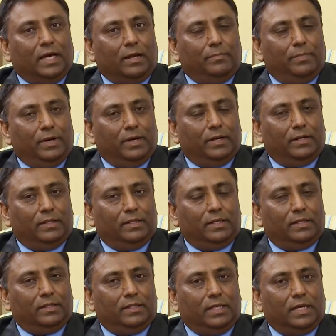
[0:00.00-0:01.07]

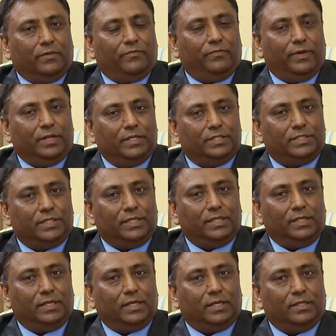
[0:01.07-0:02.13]
are
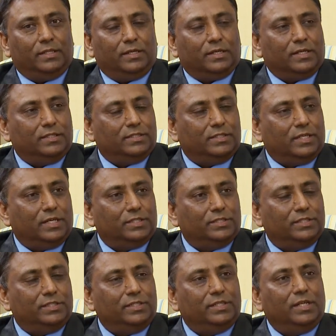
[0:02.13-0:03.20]
finishing their
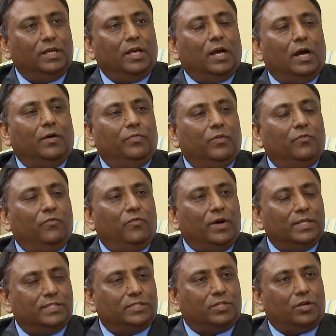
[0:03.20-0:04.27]
construction of the
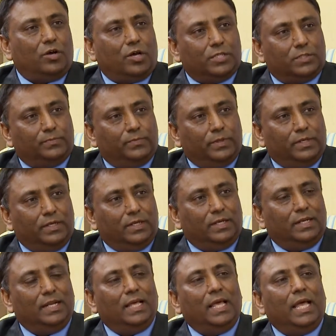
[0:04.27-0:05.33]
first hospital
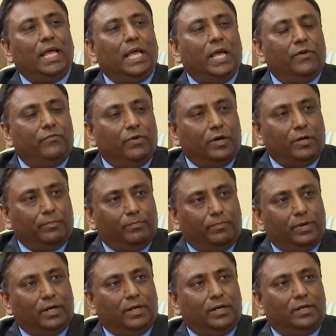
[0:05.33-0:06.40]
ever
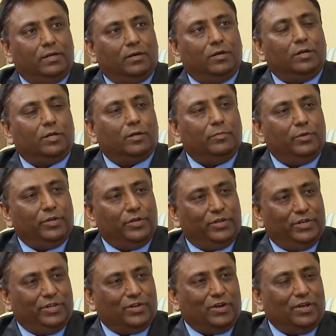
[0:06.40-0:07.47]
built on a
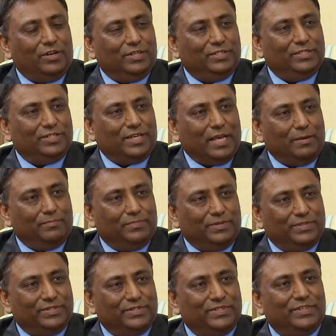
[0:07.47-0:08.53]
community college
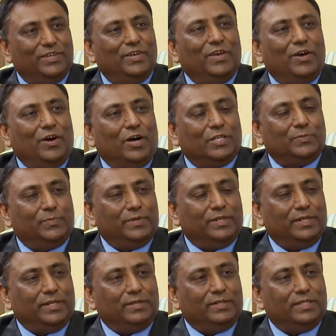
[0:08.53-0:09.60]
campus.
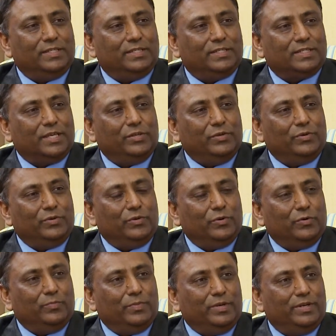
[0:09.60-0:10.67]
Hospital is scheduled to
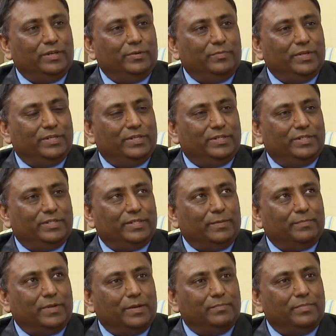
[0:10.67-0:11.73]
open in
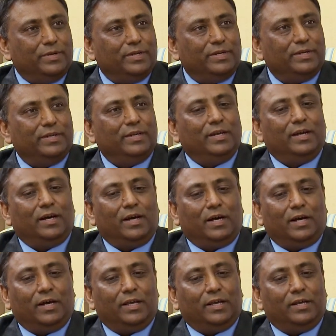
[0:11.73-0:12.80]
mid-September.
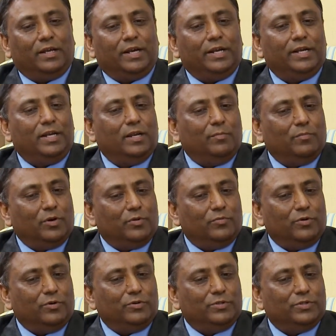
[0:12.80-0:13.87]
A great number of
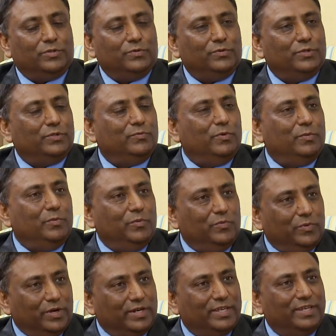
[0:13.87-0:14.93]
our students will be
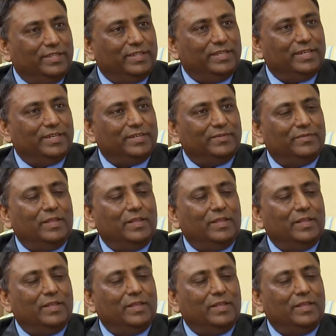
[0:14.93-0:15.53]
working there.